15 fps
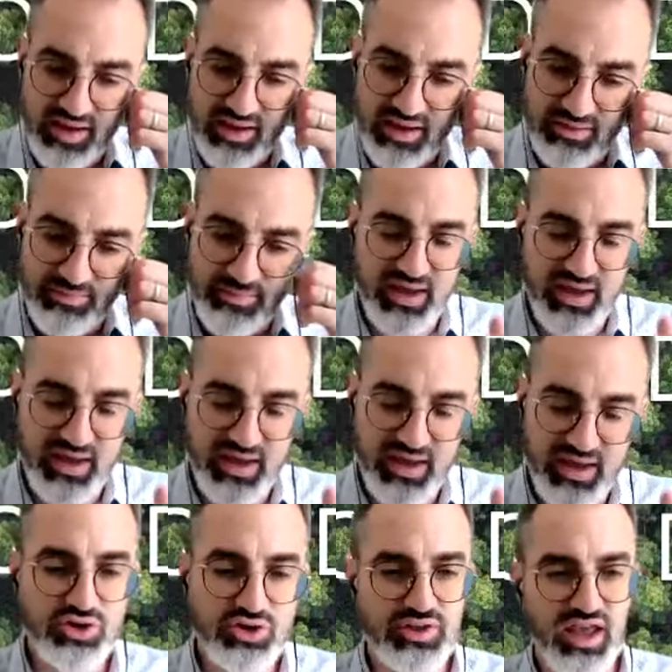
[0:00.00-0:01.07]
is making
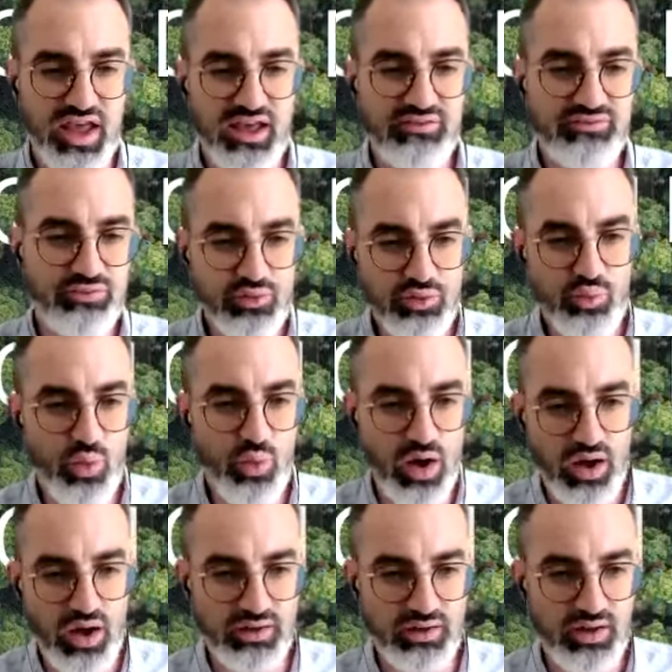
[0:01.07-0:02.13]
sure that
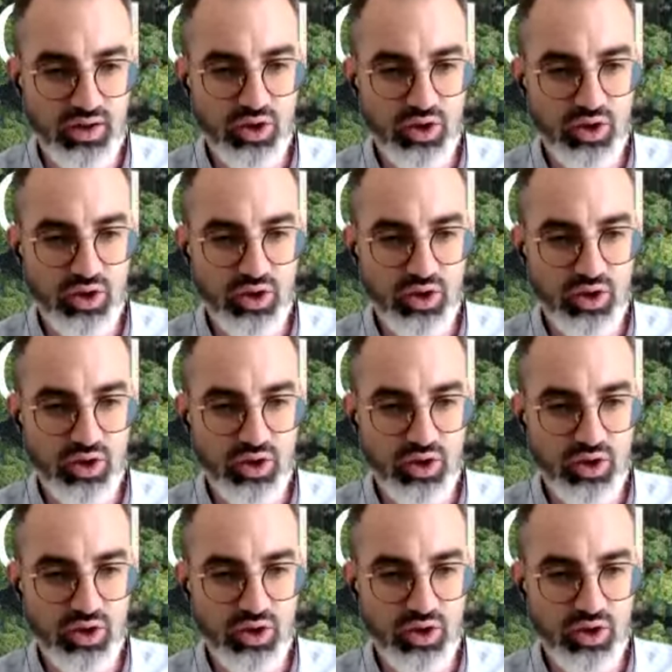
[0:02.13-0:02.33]
everyone